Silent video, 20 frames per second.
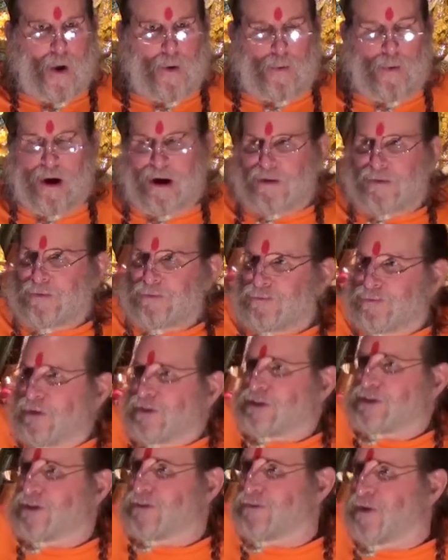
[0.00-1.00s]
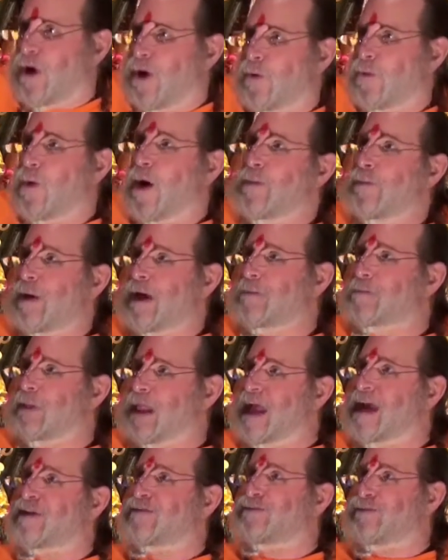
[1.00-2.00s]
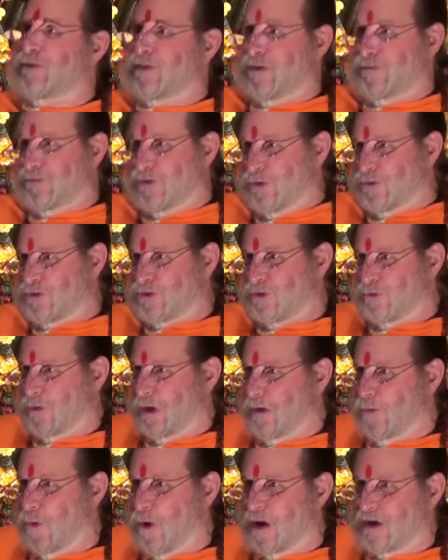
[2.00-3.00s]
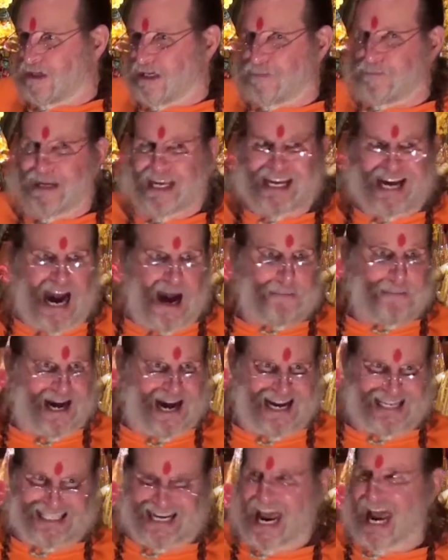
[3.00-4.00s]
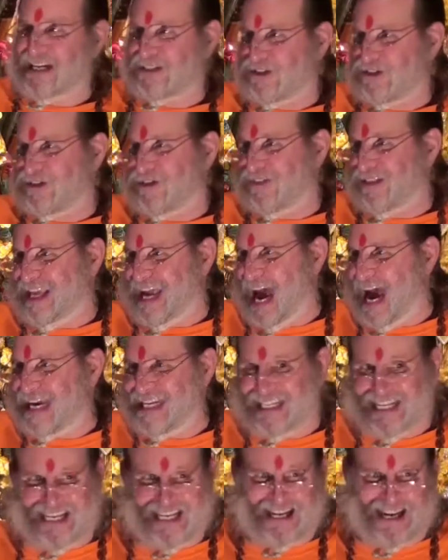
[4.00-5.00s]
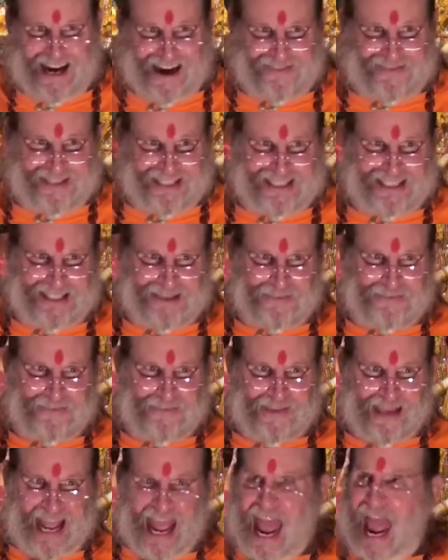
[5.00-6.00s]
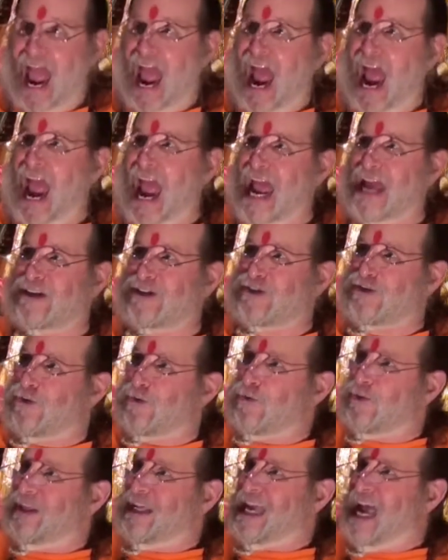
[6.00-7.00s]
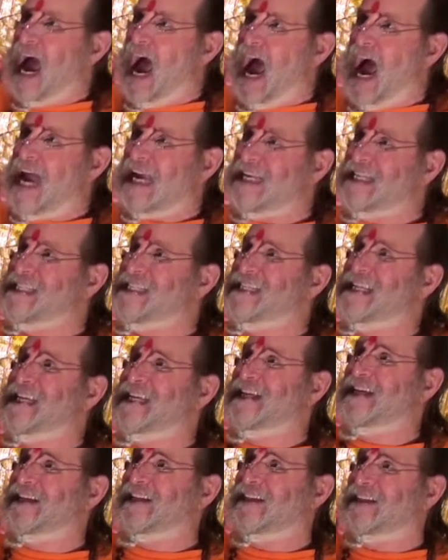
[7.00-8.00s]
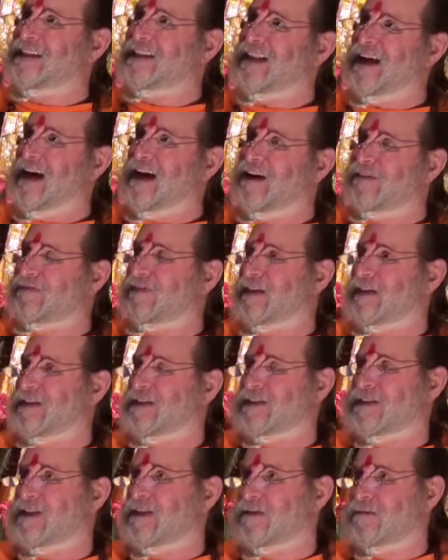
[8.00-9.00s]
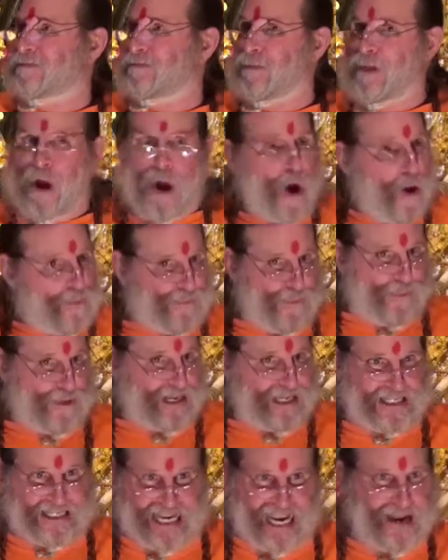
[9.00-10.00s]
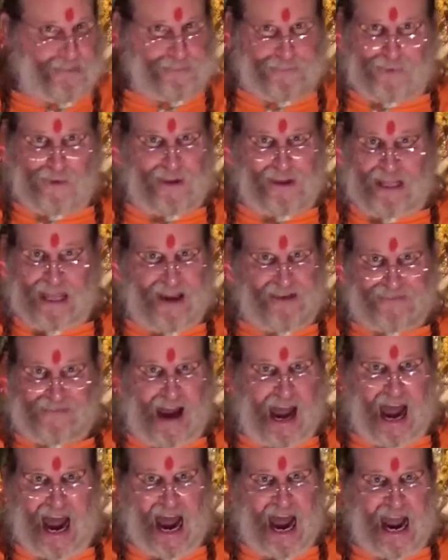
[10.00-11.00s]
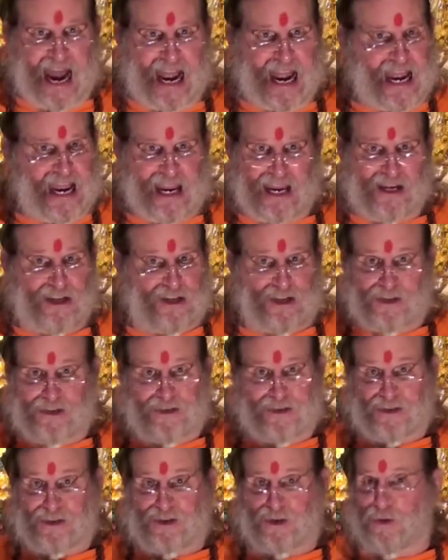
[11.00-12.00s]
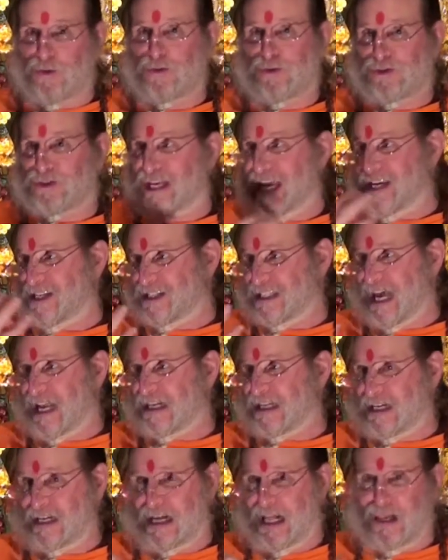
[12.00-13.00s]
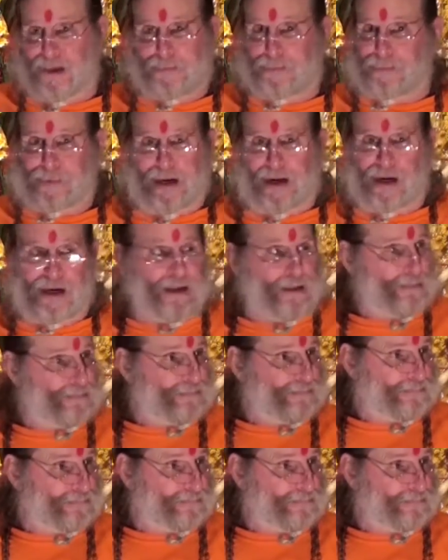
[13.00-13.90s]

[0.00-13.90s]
Well, first of all, when we plan for the future, we want to become attached to the idea of it and to the ideal of it. For example, if I choose a sankalpa